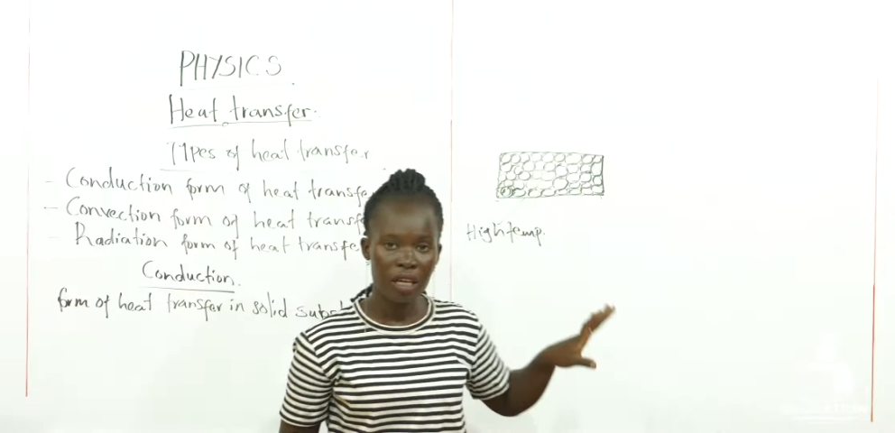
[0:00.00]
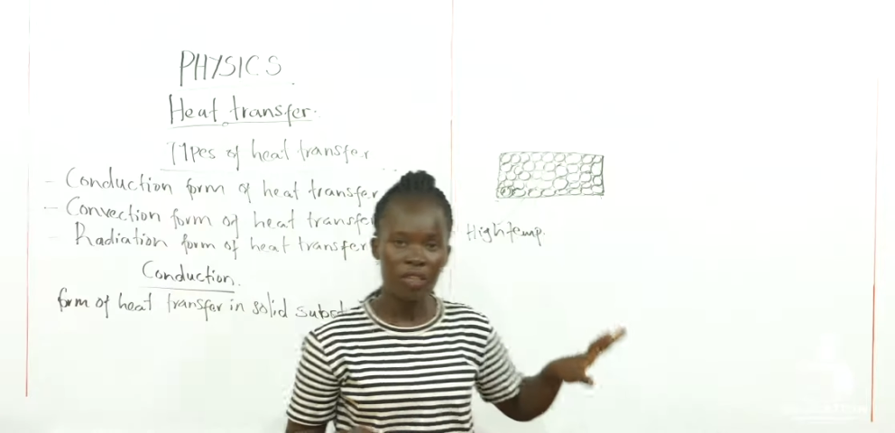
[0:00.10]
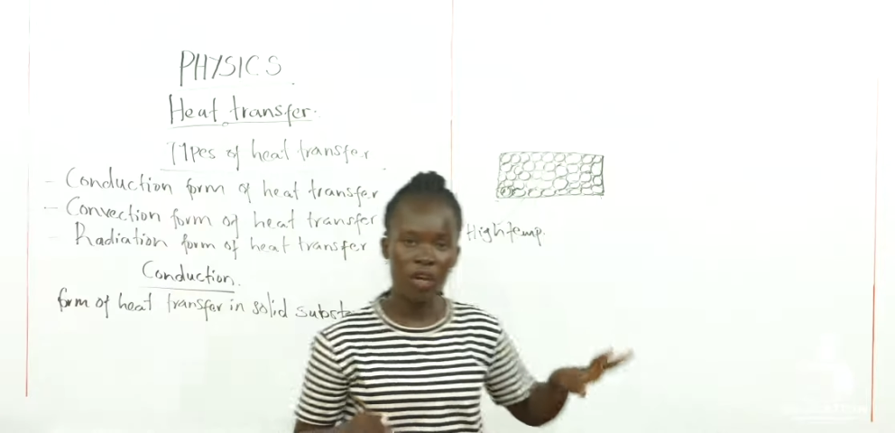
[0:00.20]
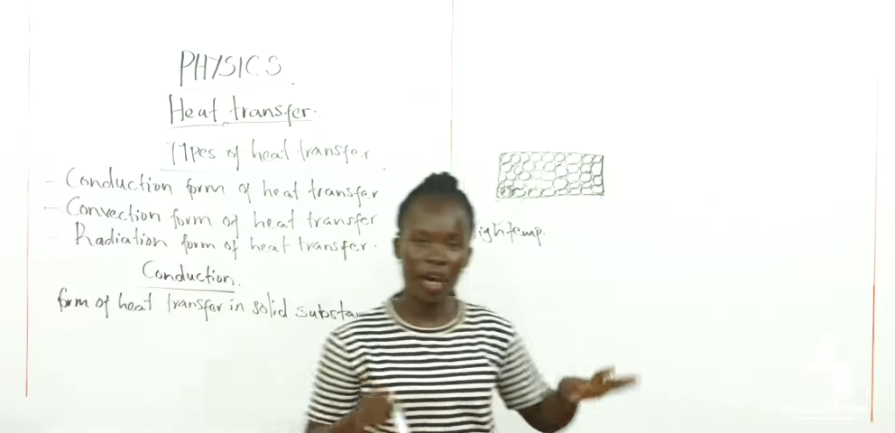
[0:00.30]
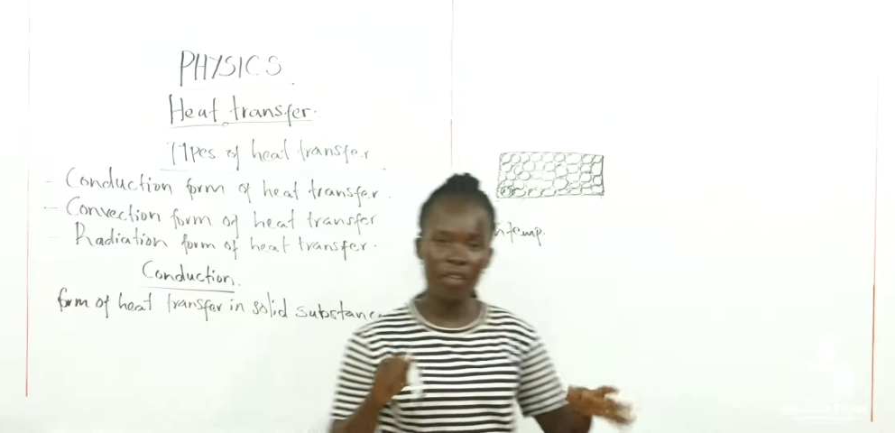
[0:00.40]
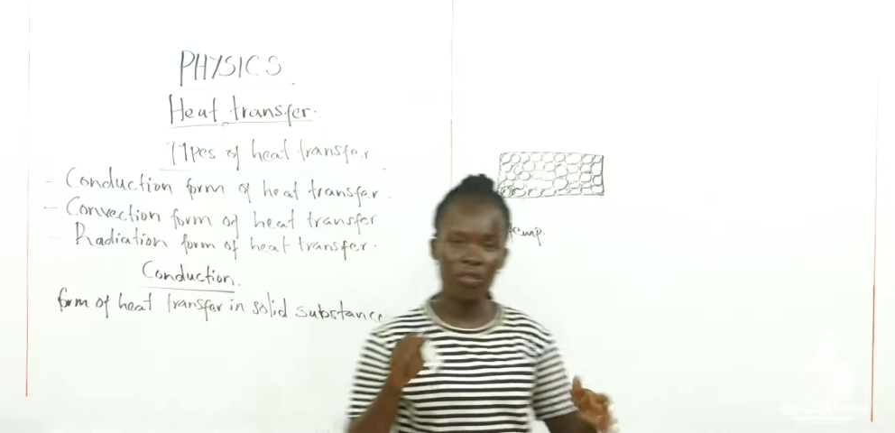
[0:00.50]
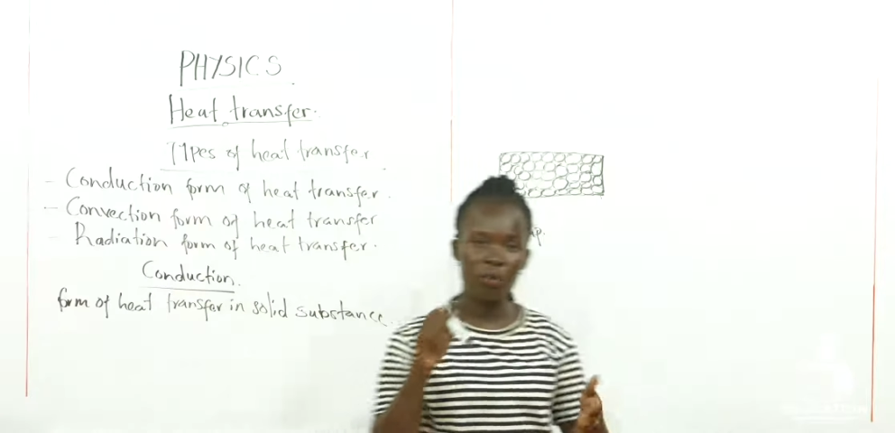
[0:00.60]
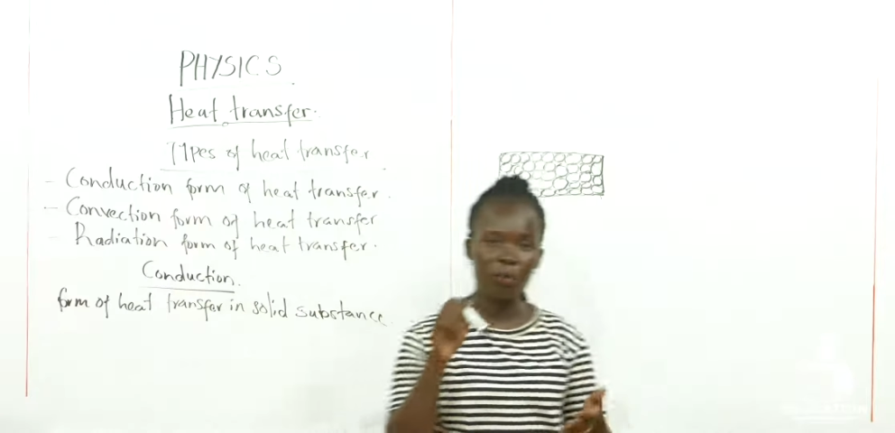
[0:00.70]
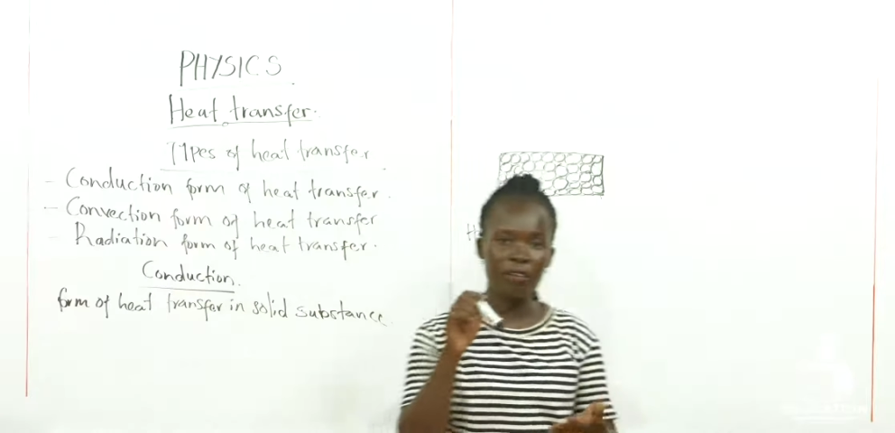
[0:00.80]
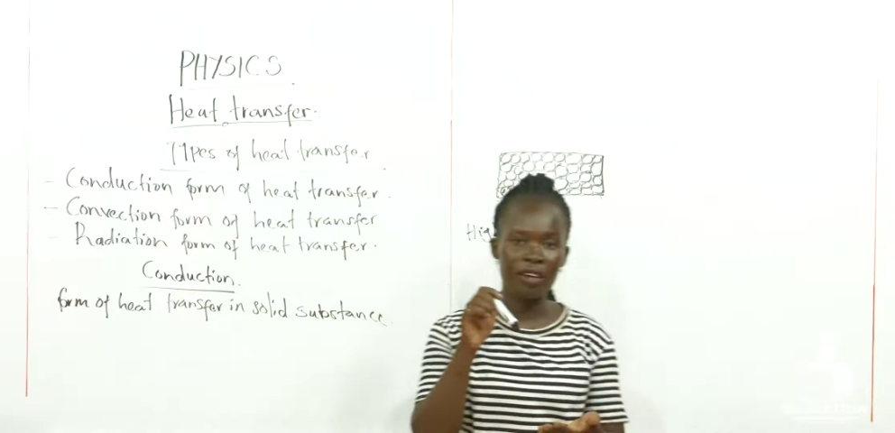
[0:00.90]
try to
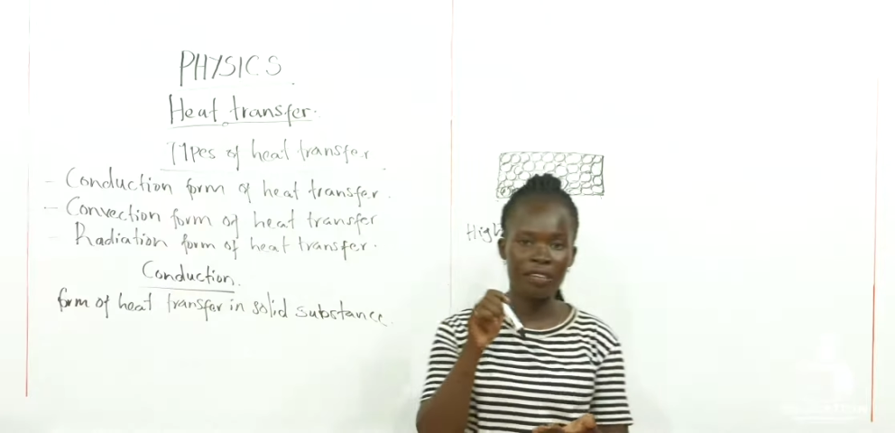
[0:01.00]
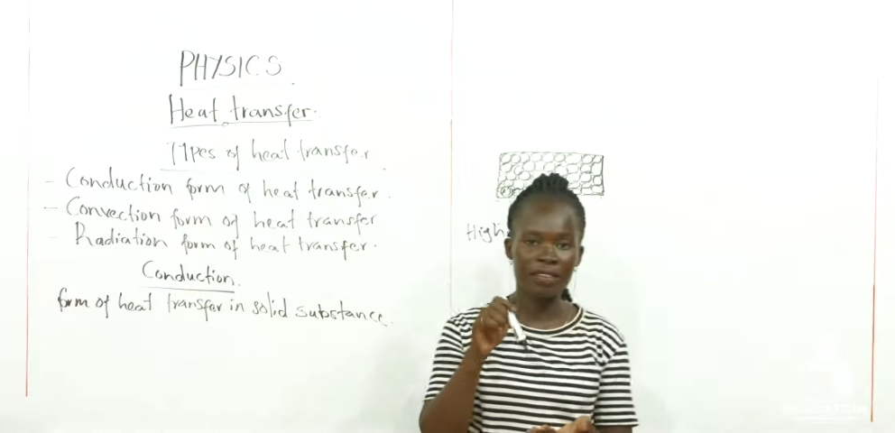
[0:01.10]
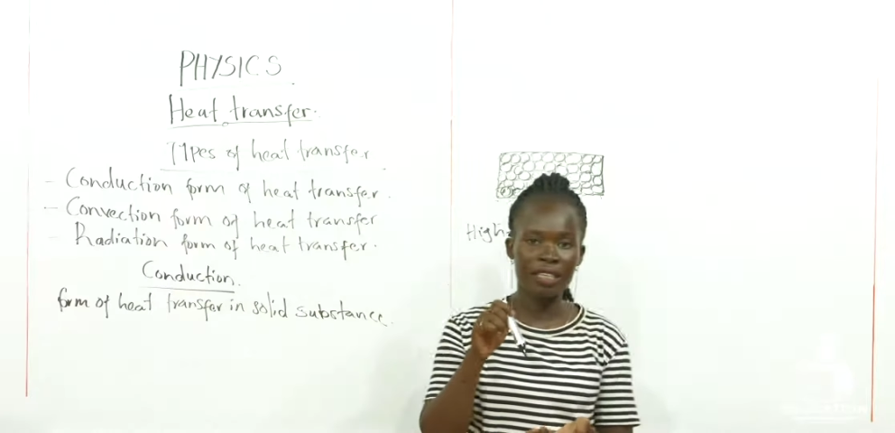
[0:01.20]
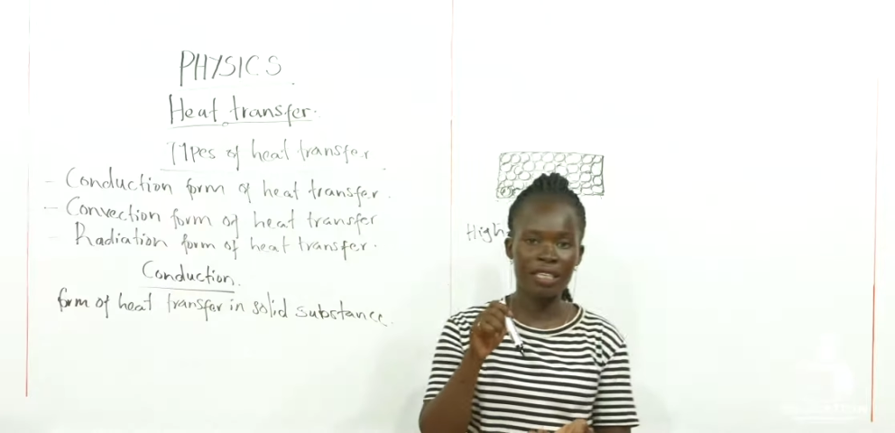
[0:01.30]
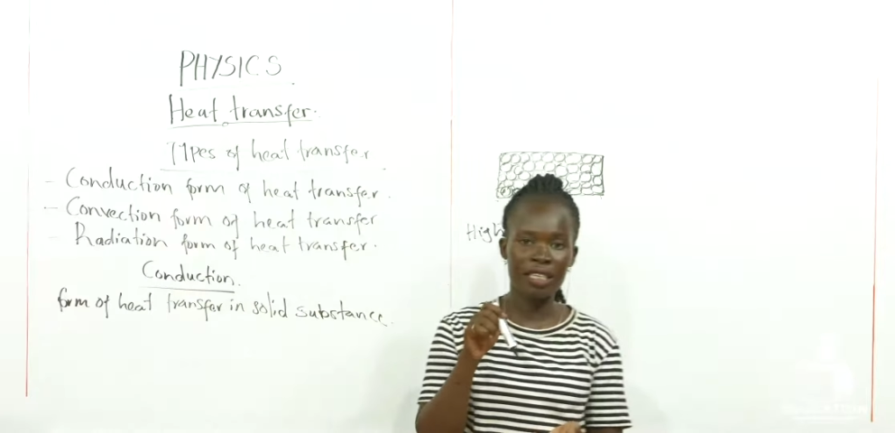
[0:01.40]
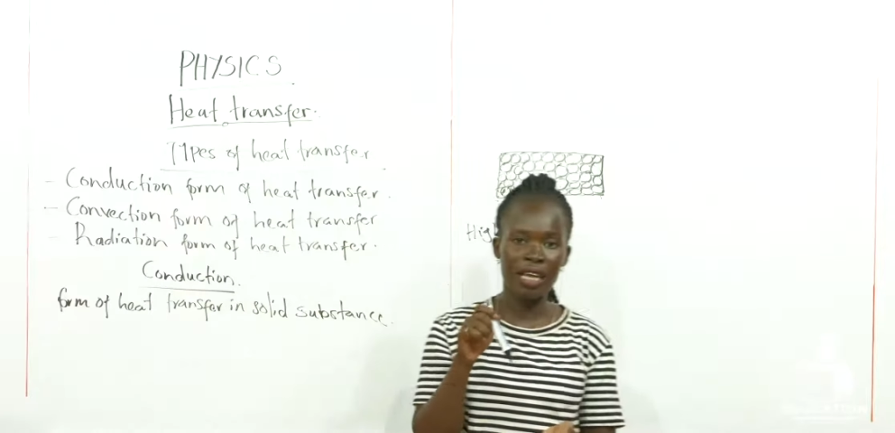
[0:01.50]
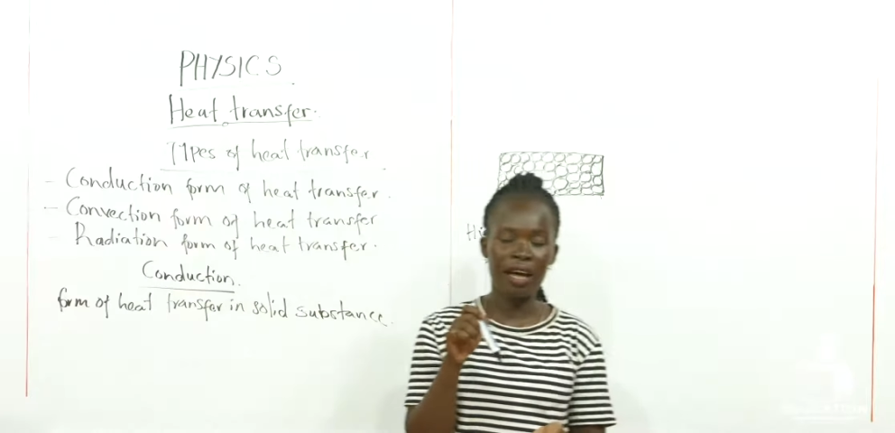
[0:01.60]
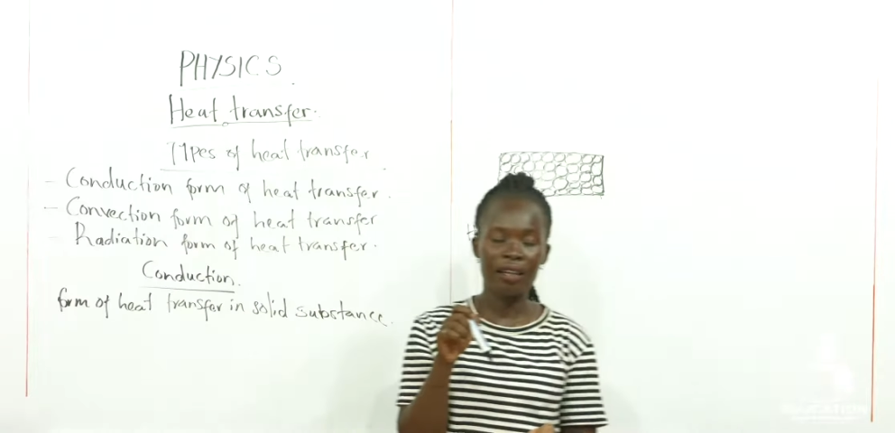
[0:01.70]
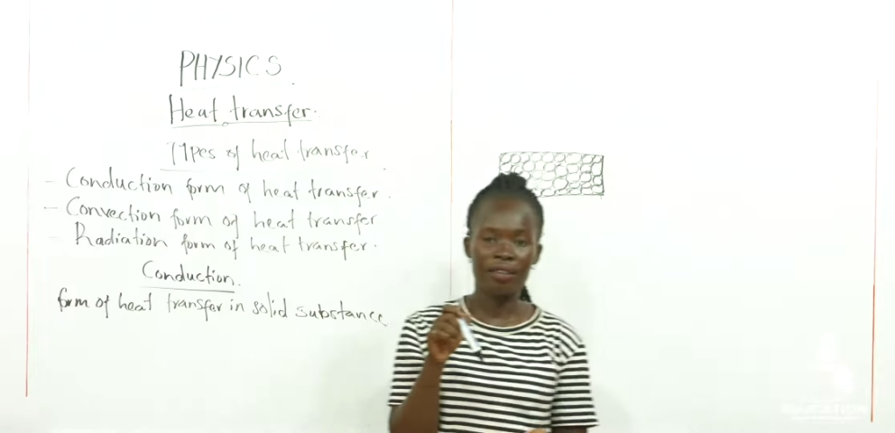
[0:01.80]
fix it in the,